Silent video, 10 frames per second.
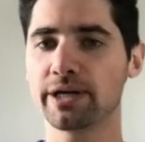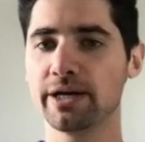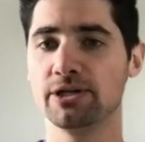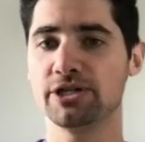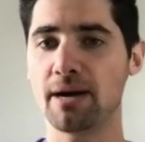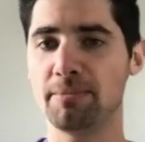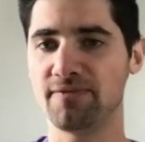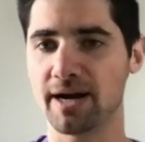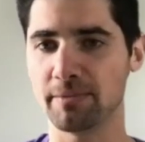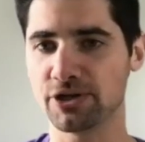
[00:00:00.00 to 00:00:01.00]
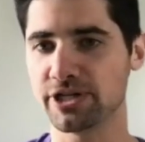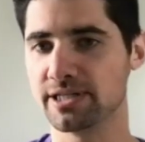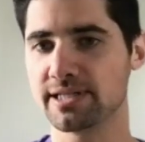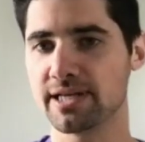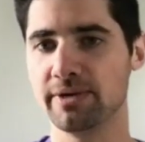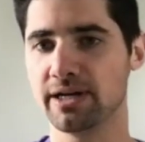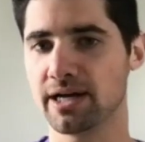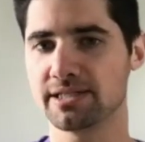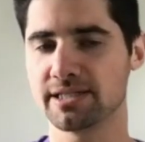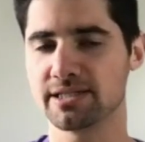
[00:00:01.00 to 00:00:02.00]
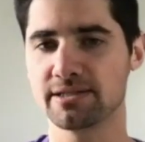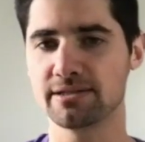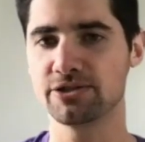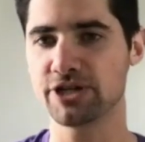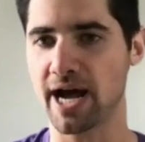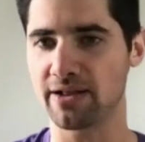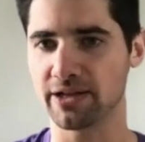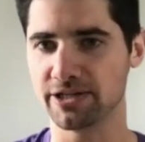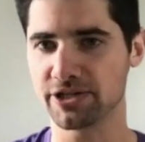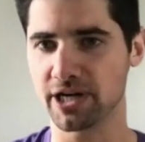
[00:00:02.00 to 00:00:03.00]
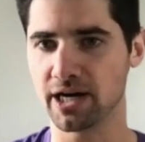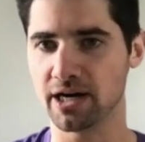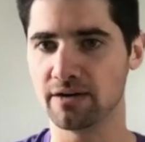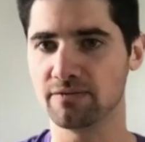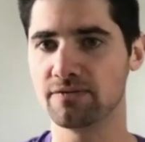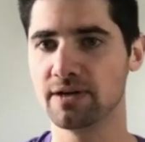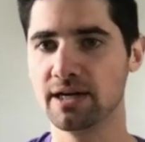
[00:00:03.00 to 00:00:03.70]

with Shopify merchants, they realized this challenge of